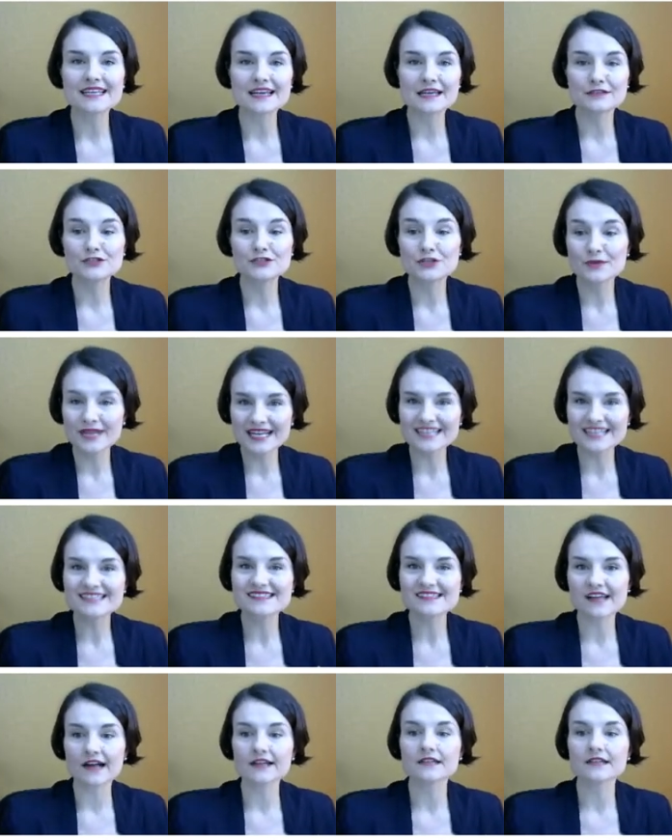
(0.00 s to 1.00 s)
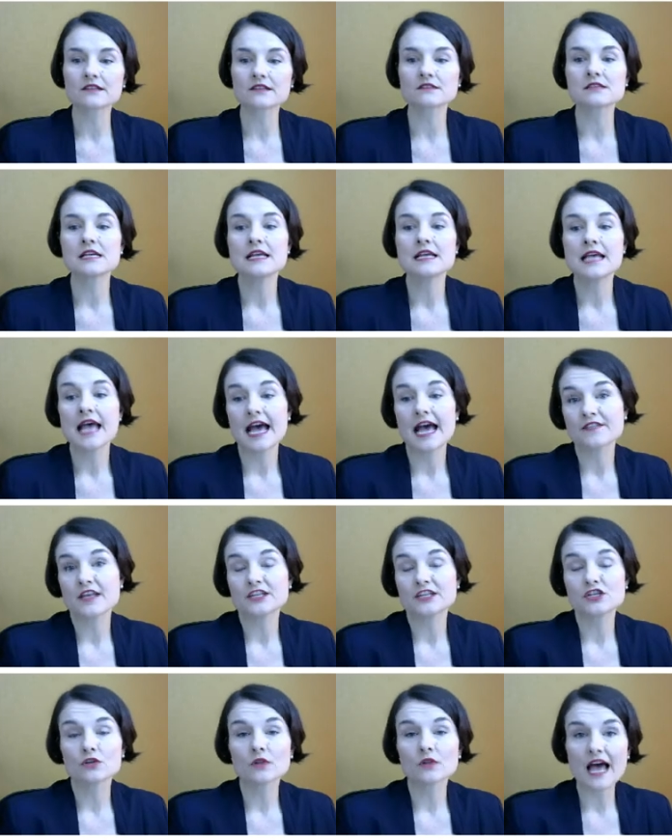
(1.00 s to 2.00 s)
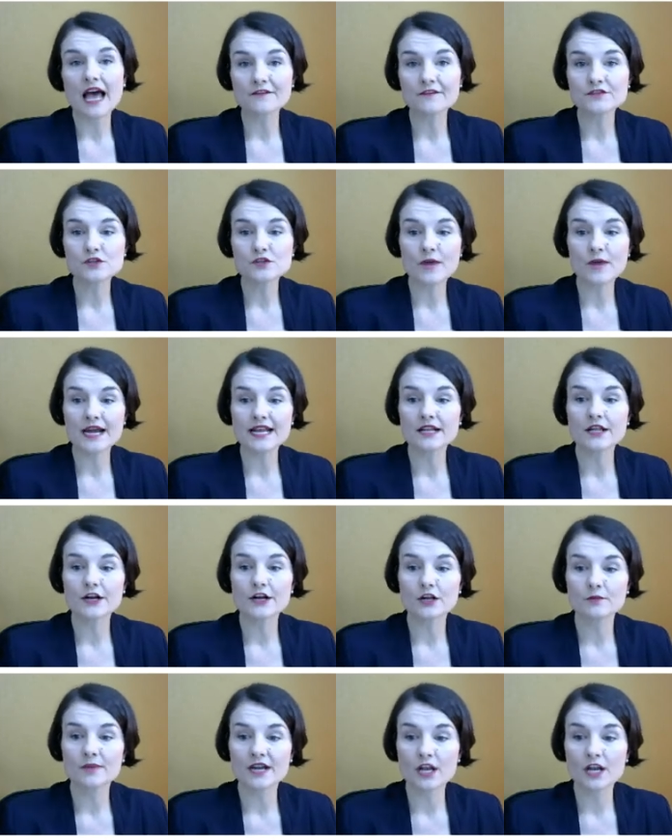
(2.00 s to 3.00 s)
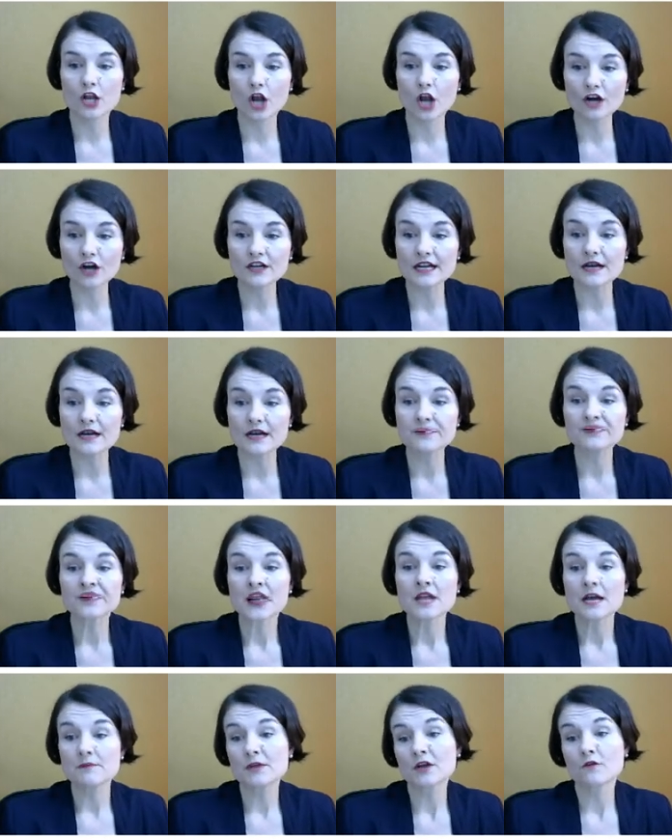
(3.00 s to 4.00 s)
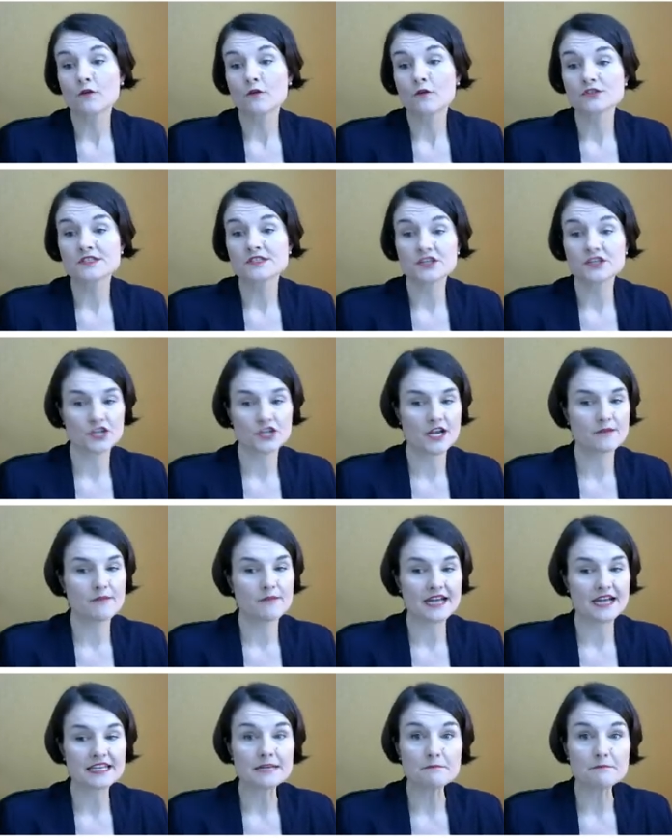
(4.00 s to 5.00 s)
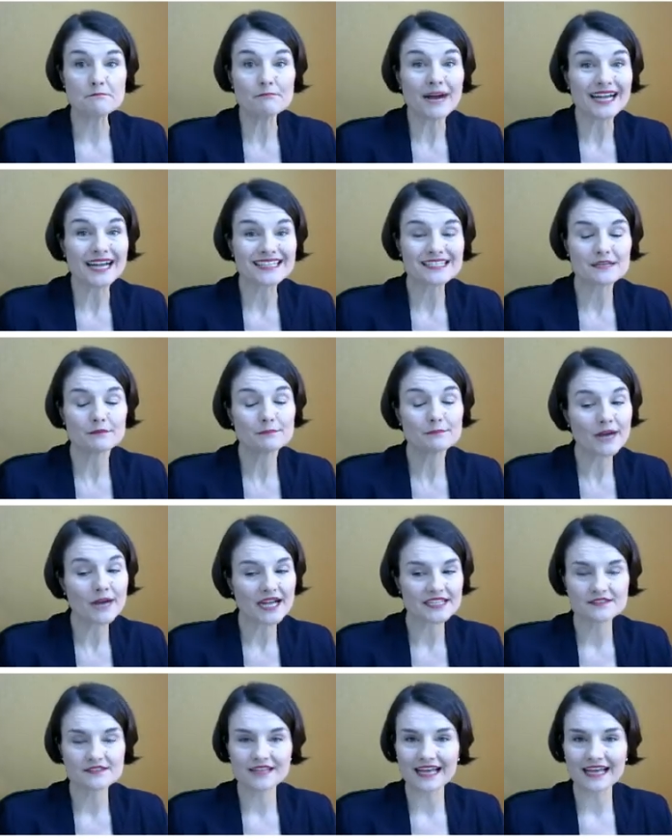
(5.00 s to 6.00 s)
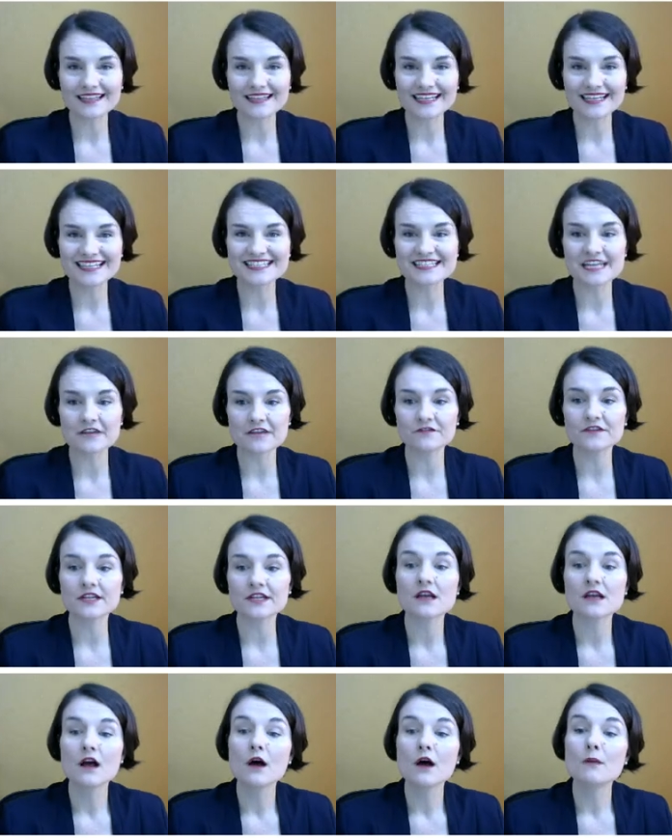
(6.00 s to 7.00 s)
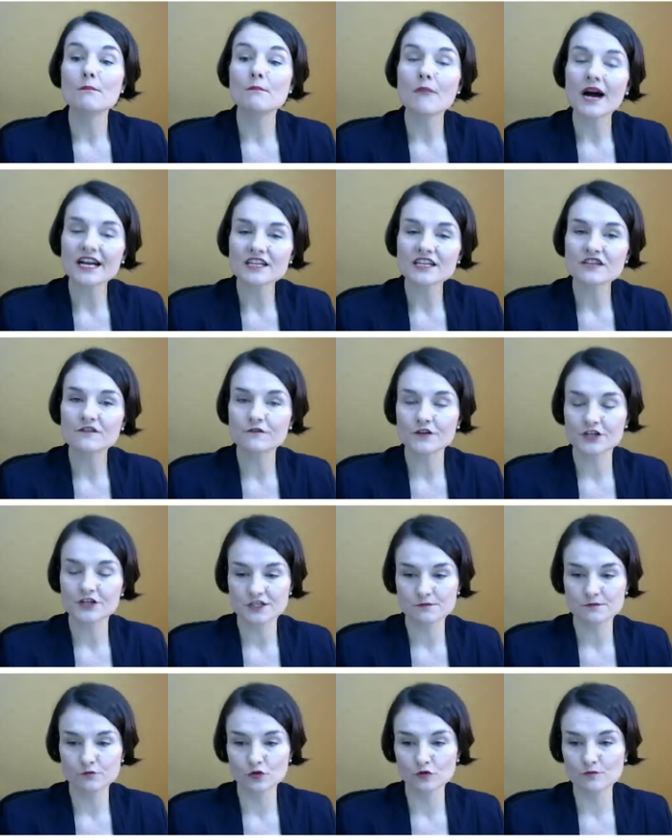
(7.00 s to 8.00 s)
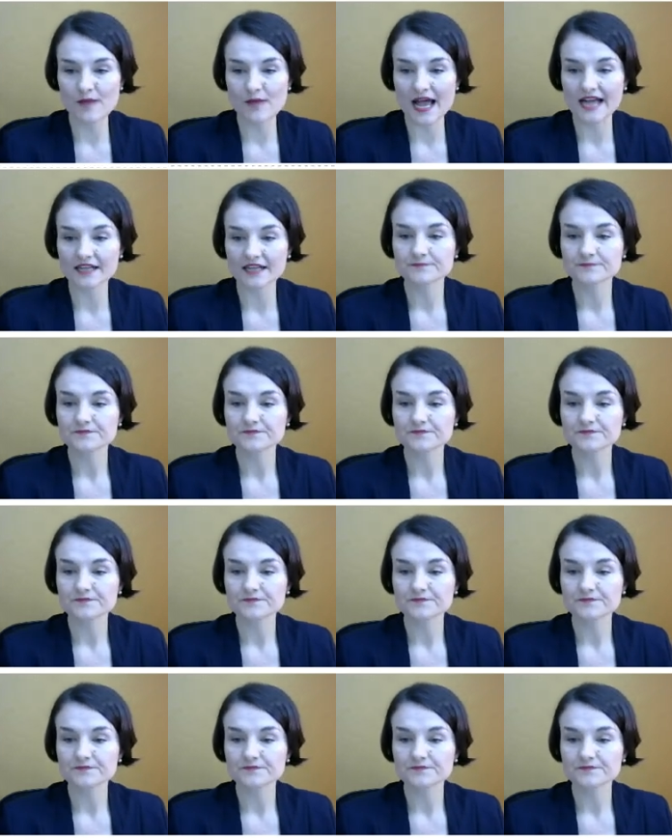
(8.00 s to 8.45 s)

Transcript: do it in cycles, and that you'll have to wait a little bit longer because the share might, nothing is definite, might first pull back.